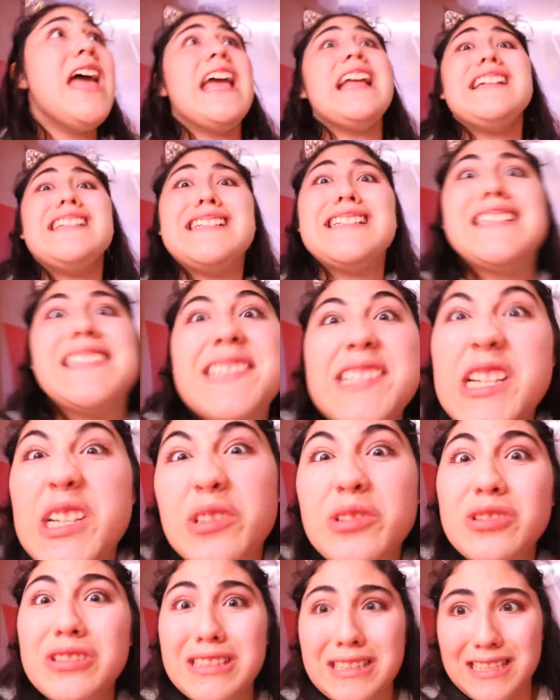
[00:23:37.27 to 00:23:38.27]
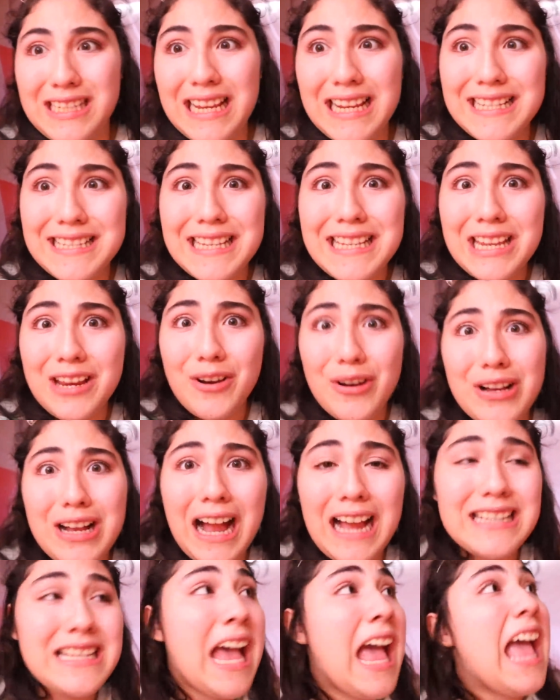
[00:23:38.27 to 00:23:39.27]
It still stinks in here,
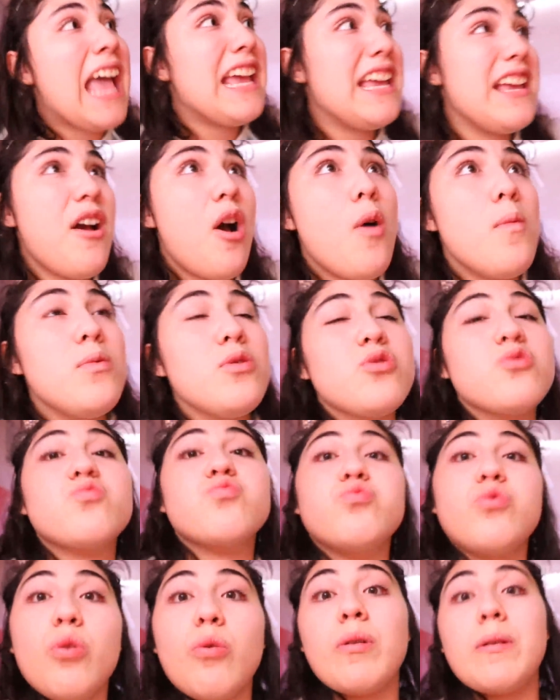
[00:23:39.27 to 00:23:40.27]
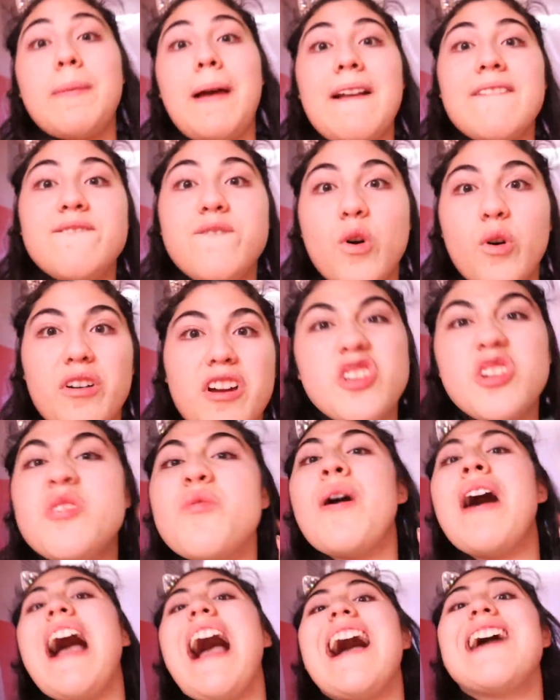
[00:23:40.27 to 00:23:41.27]
guys. He almost ruined my fort. You
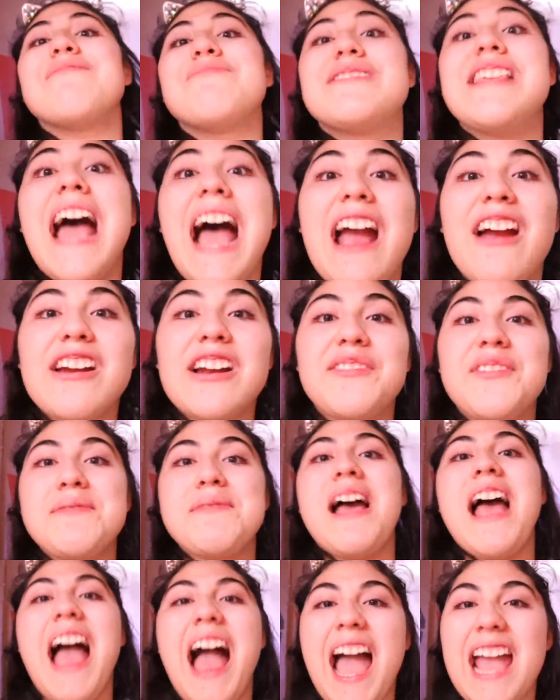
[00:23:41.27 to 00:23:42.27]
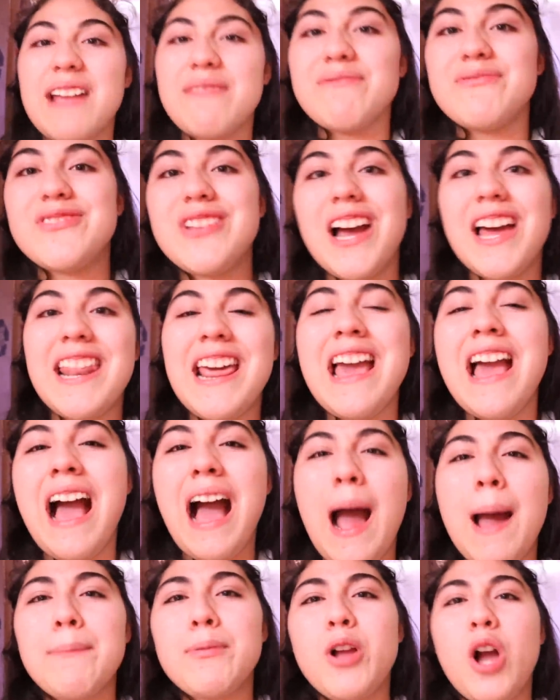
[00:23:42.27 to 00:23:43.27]
know what? I'm tired of him. I am done.
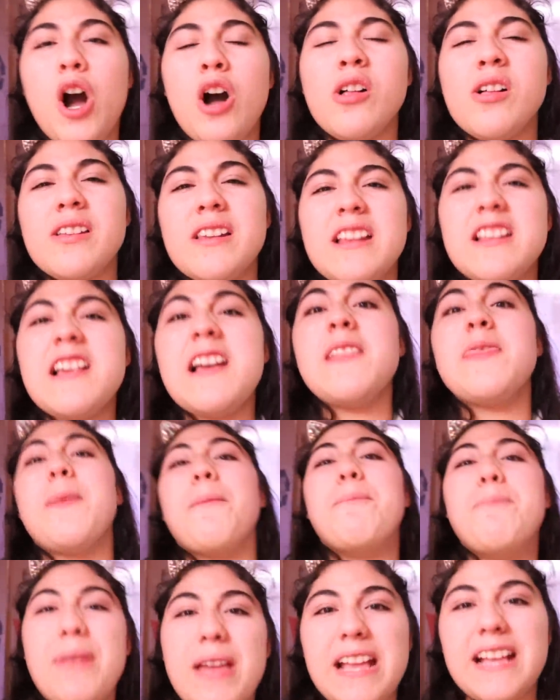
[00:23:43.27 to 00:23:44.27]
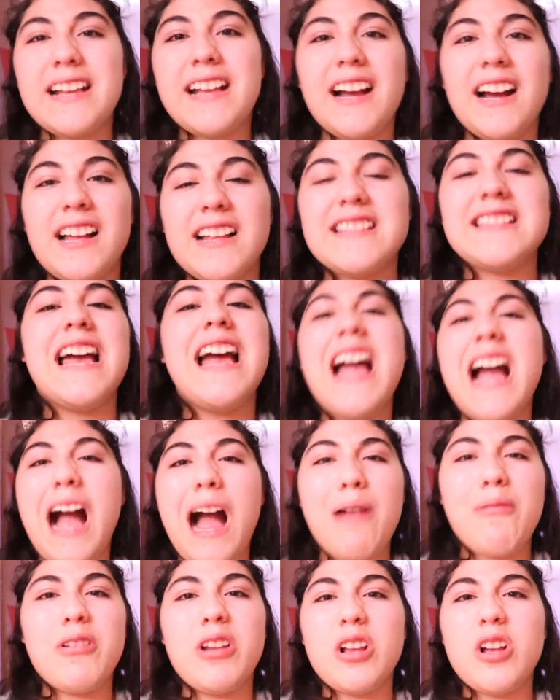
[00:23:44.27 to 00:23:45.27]
I'm calling in the big guns.
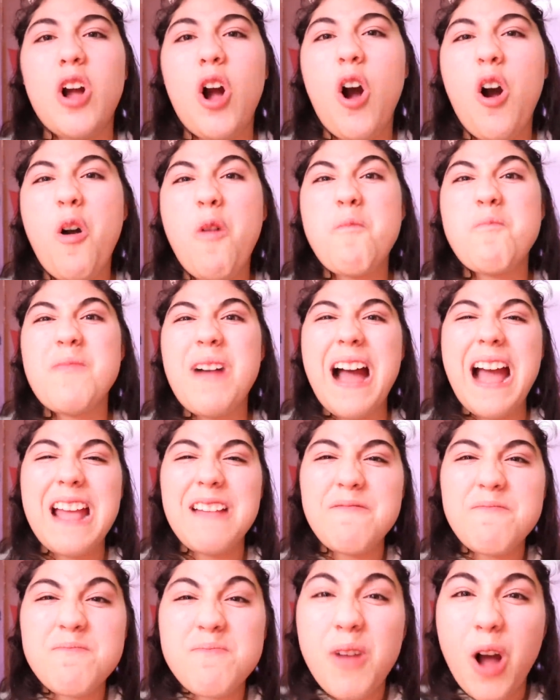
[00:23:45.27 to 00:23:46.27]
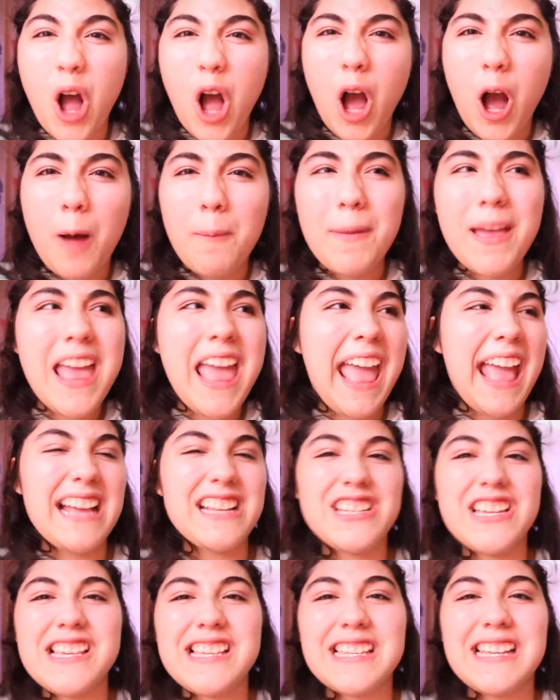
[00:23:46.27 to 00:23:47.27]
I'm gonna call my mom,
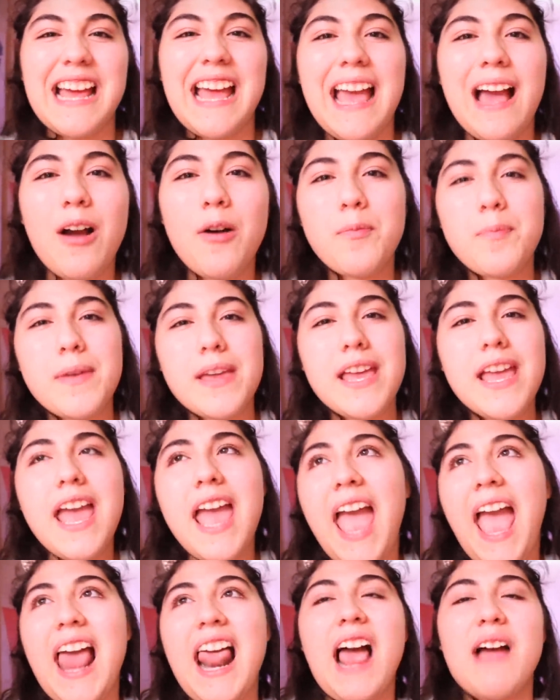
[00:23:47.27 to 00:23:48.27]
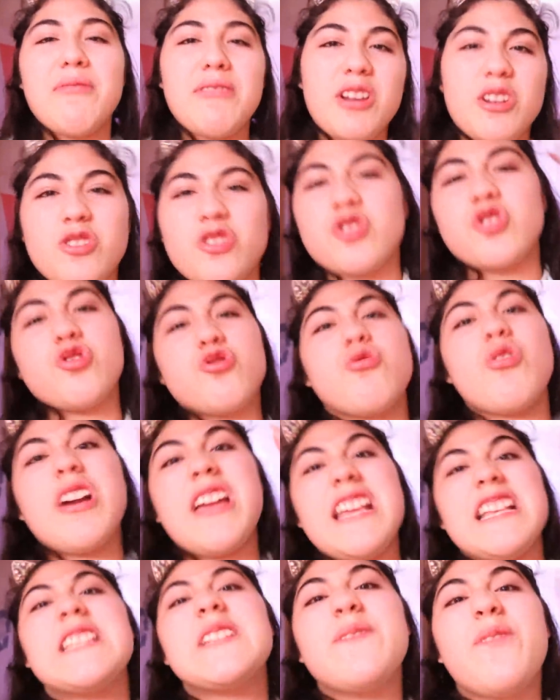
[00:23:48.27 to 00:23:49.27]
and she's gonna help me, and I'm gonna destroy
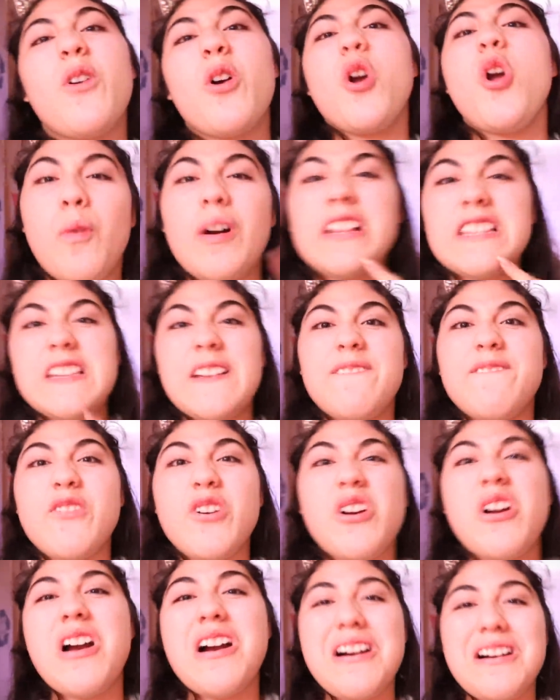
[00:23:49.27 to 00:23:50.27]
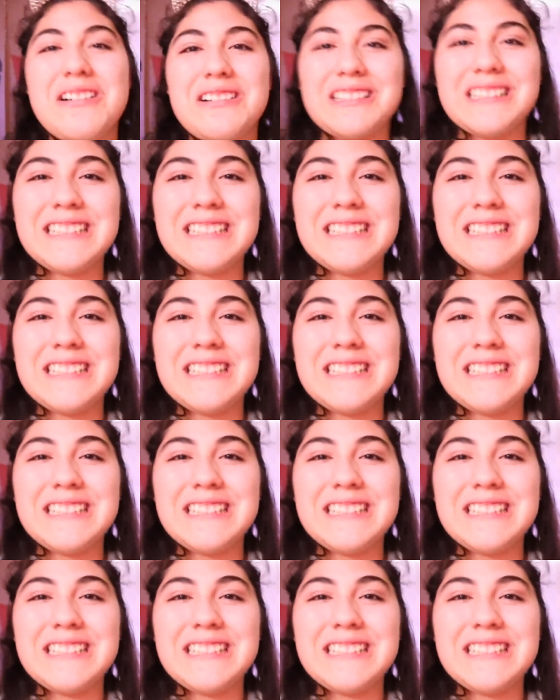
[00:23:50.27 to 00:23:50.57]
his fort once and for all.